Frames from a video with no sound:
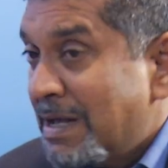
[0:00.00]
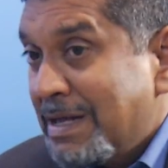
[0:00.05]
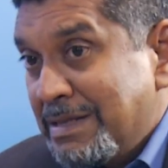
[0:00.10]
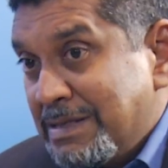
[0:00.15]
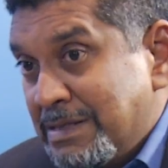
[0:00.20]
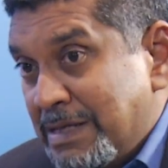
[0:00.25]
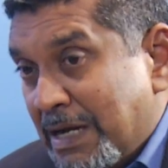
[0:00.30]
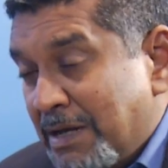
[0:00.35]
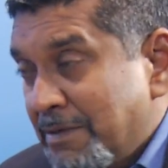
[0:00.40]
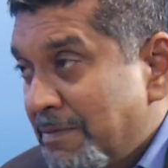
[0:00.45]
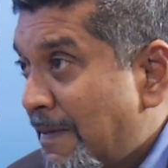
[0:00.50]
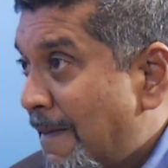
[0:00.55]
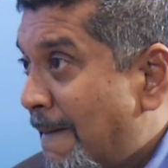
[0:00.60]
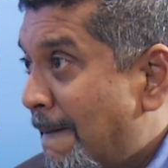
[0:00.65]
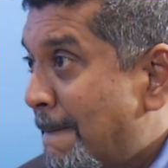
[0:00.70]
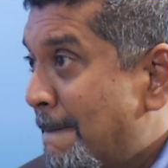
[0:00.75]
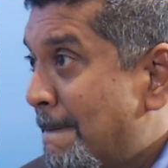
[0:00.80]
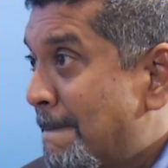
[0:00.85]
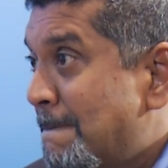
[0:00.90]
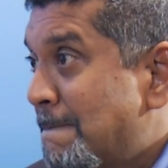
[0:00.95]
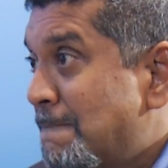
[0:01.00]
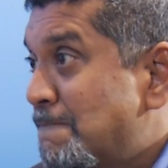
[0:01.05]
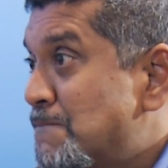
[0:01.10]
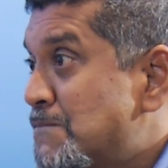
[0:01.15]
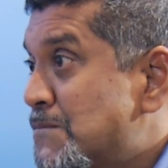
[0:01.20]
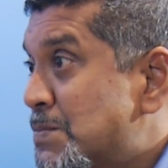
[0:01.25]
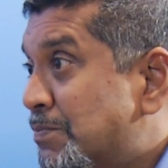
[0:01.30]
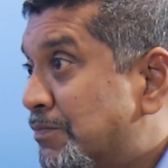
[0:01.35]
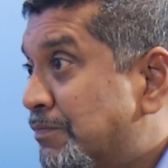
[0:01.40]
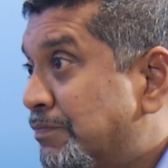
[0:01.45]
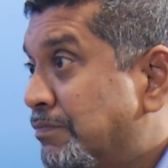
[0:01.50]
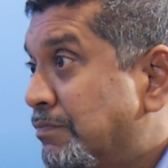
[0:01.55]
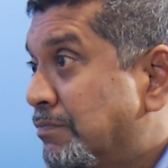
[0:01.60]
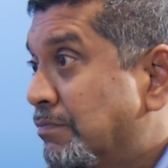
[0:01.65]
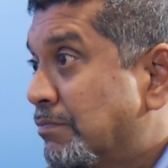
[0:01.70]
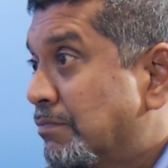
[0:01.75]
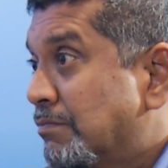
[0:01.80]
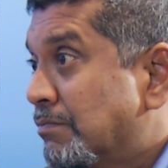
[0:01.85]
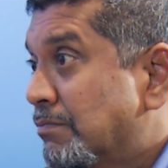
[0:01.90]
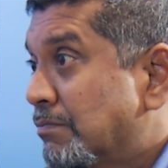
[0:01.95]
I don't know whether we have
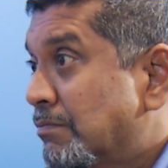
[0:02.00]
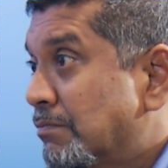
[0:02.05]
anybody.